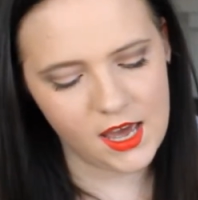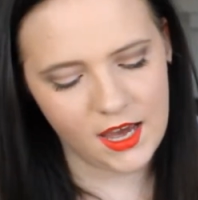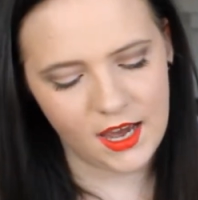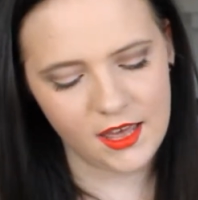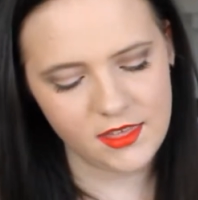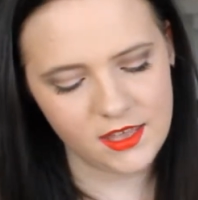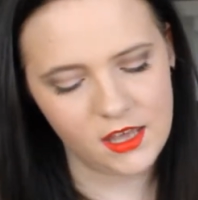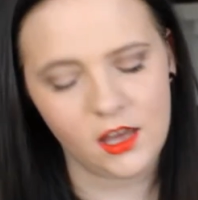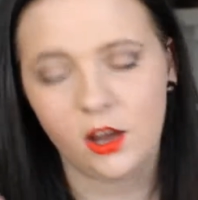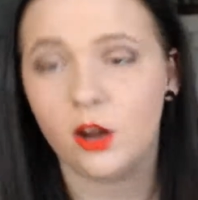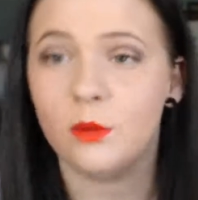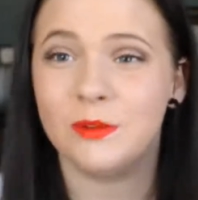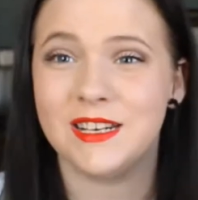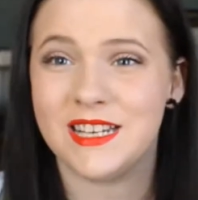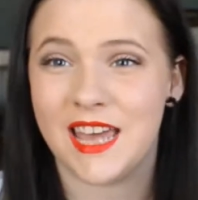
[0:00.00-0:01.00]
I think
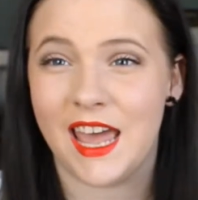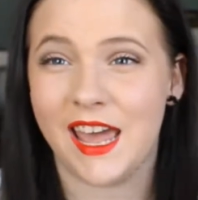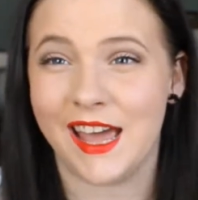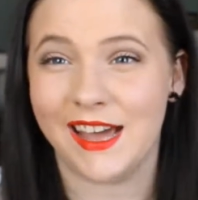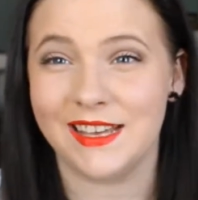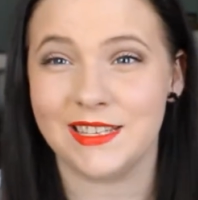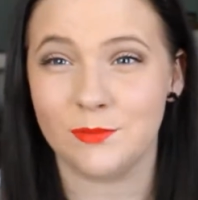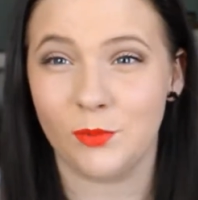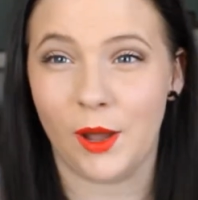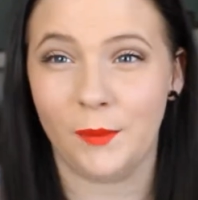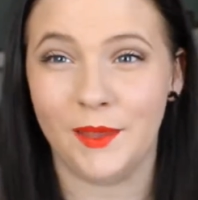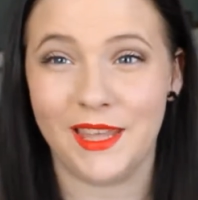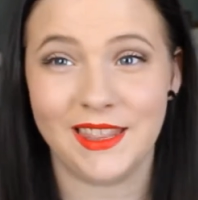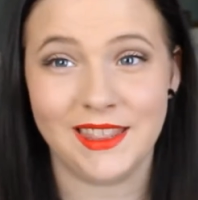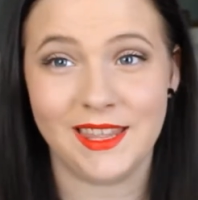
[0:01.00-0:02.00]
Urban Decay has
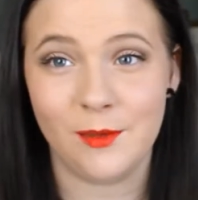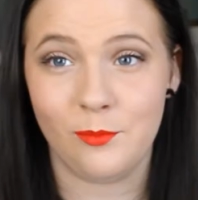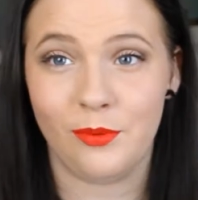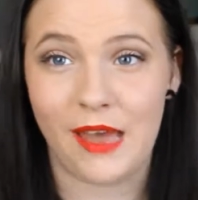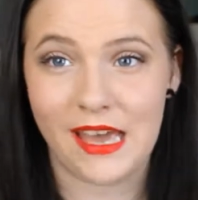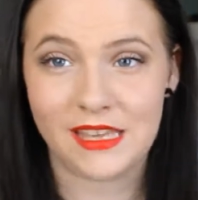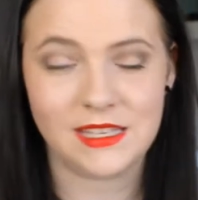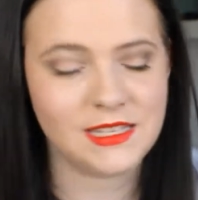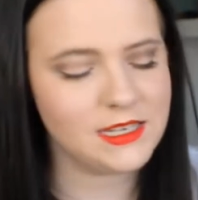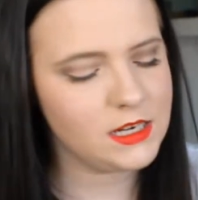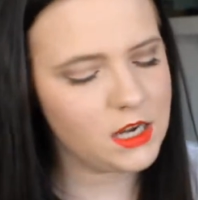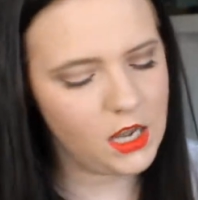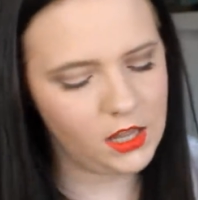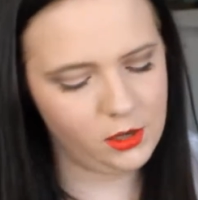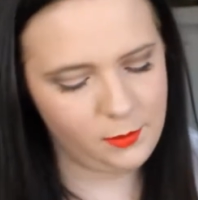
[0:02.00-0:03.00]
probably the
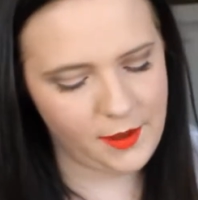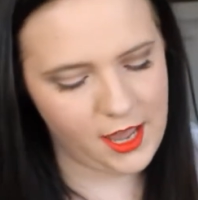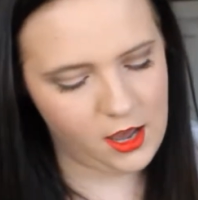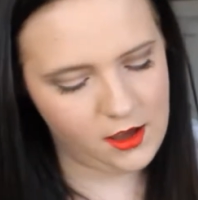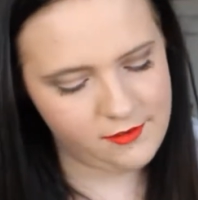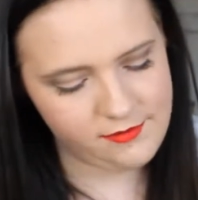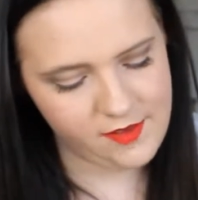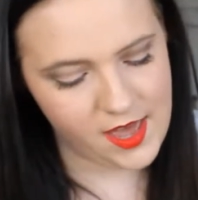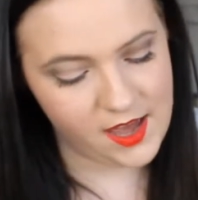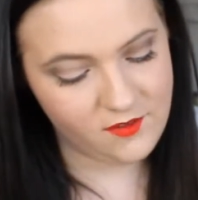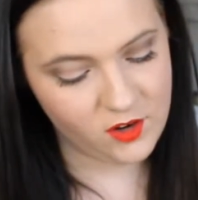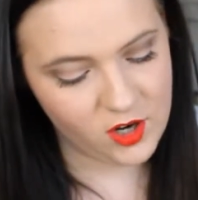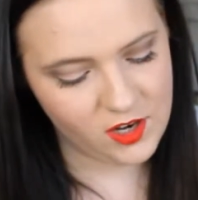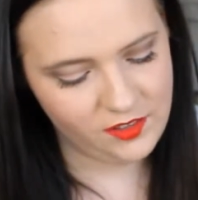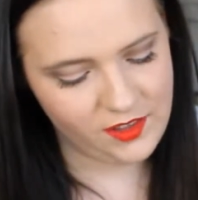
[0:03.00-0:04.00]
best color payoff
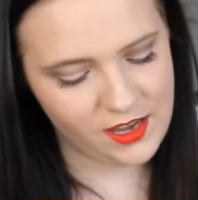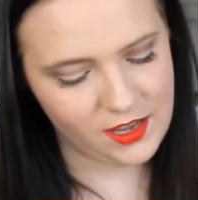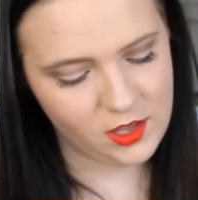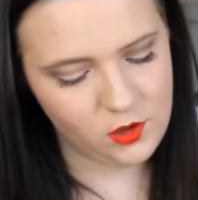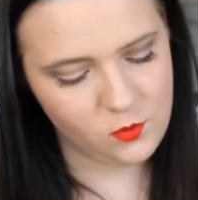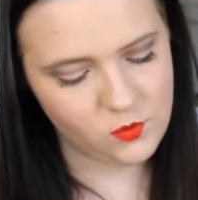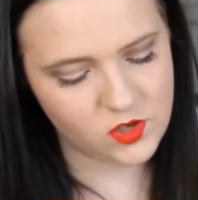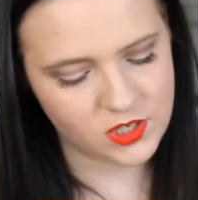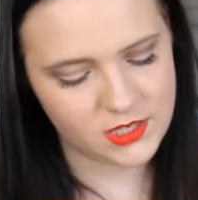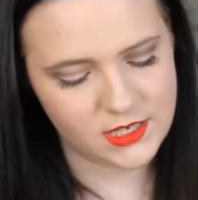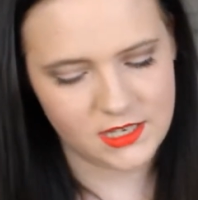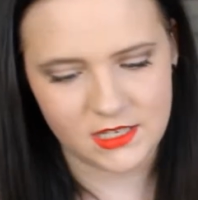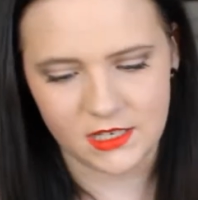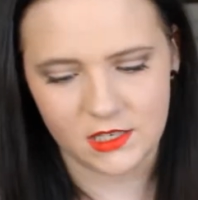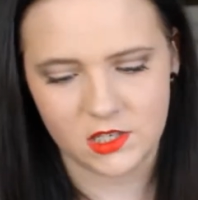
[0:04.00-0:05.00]
ever. Like, you just
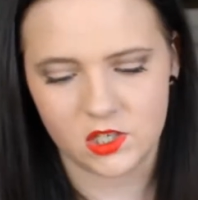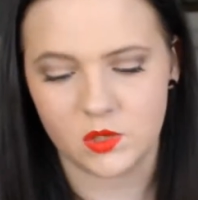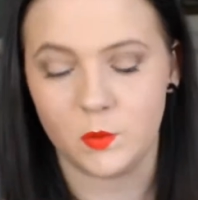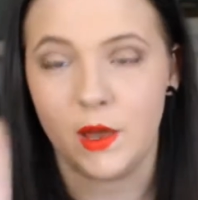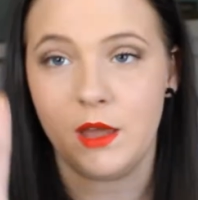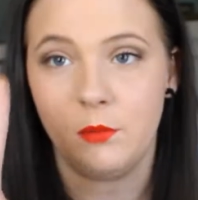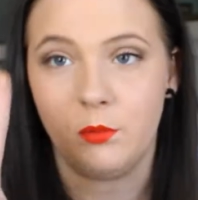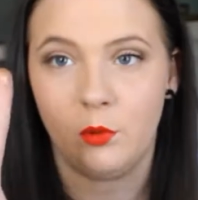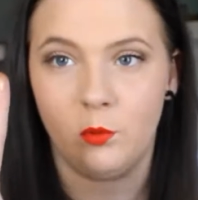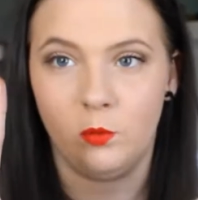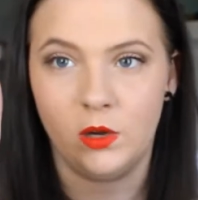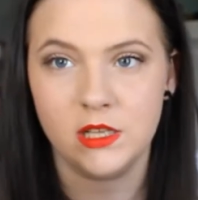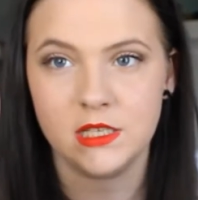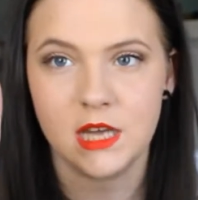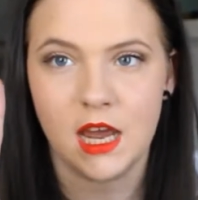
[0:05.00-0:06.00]
need to swipe
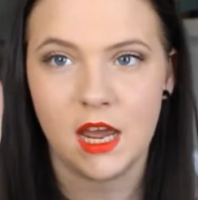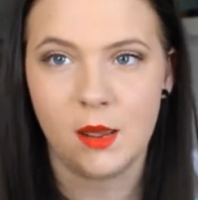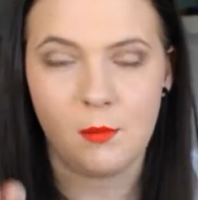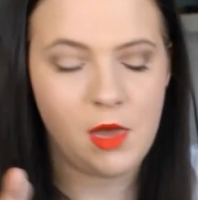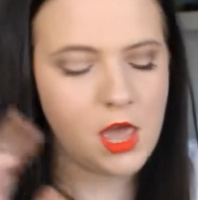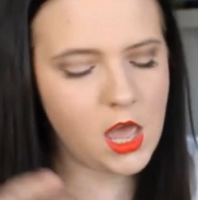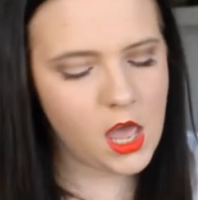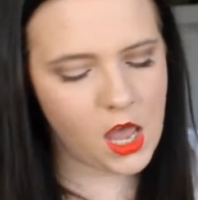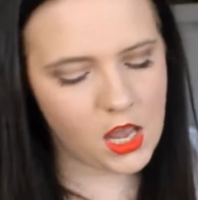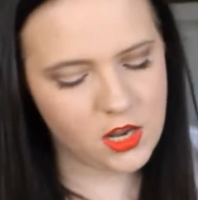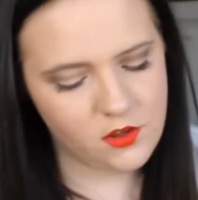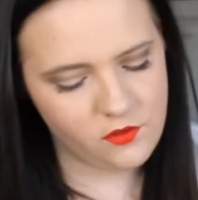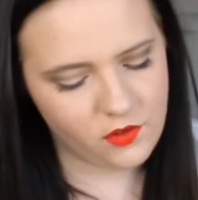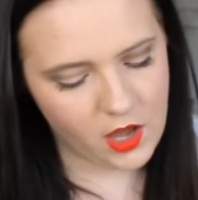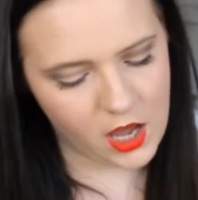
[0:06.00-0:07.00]
one time and
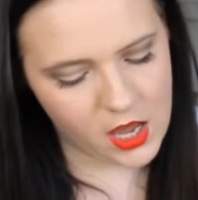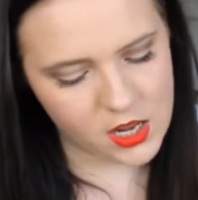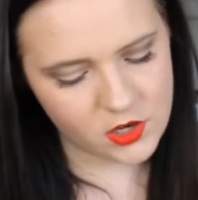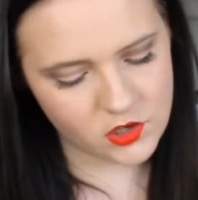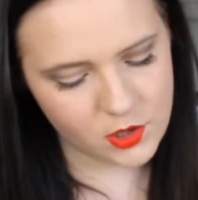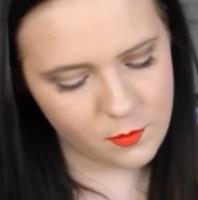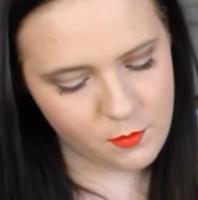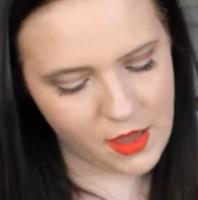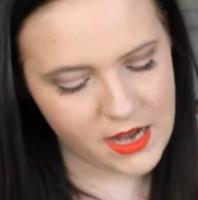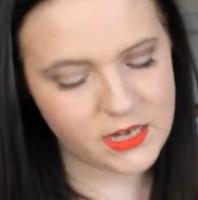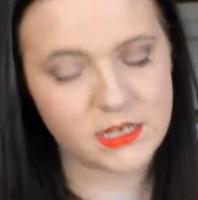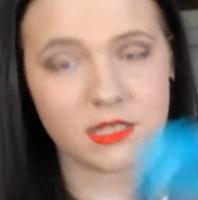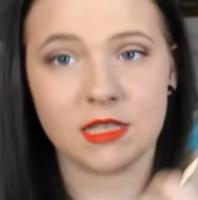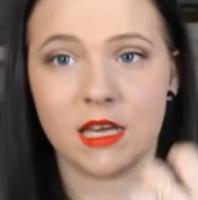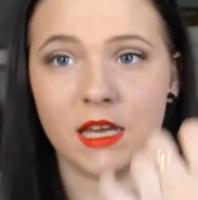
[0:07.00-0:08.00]
you've got
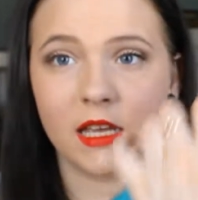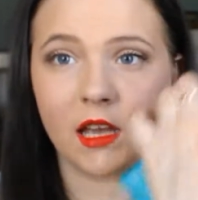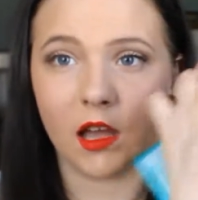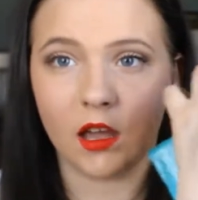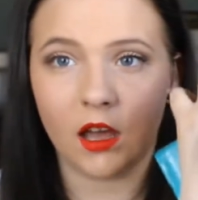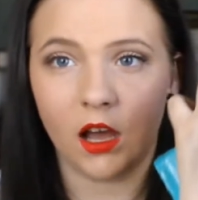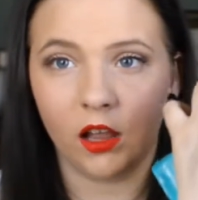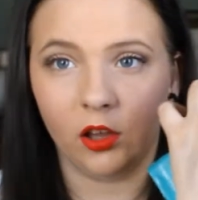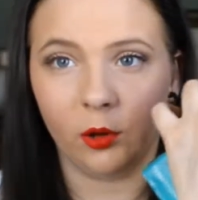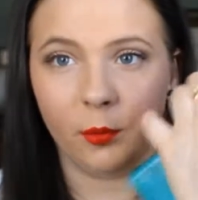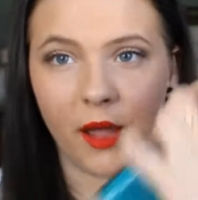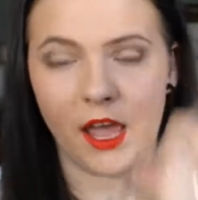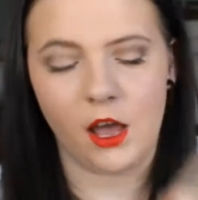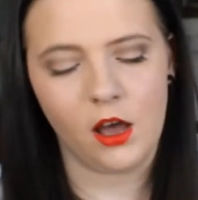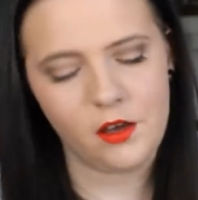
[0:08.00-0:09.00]
tremendous like color
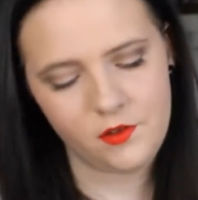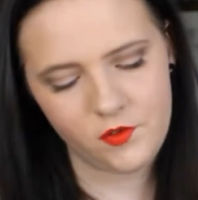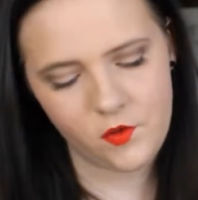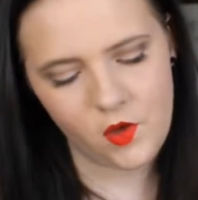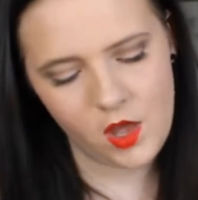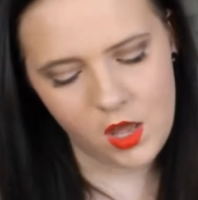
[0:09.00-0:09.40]
payoff.